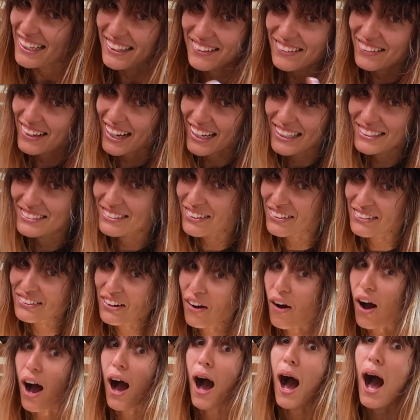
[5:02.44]
You guys don't
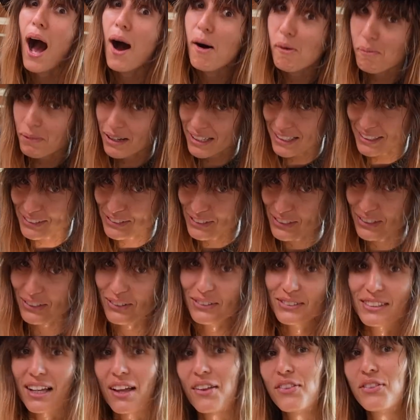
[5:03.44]
know how many
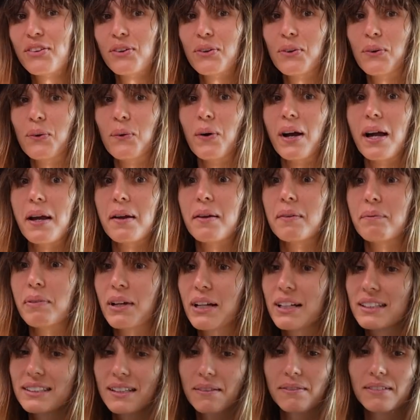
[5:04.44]
screws I threw away
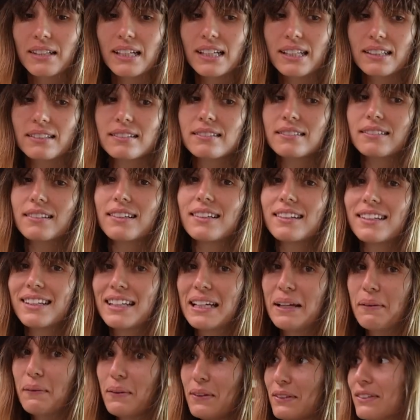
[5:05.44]
because I'm like,
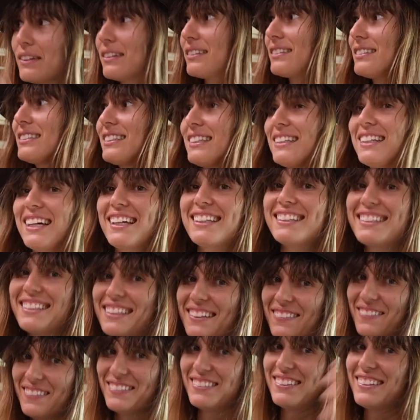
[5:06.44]
he will not see that,
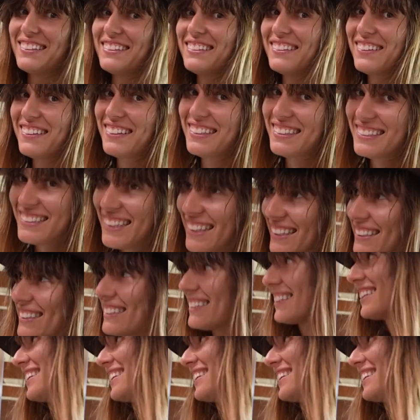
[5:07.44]
he will not notice that.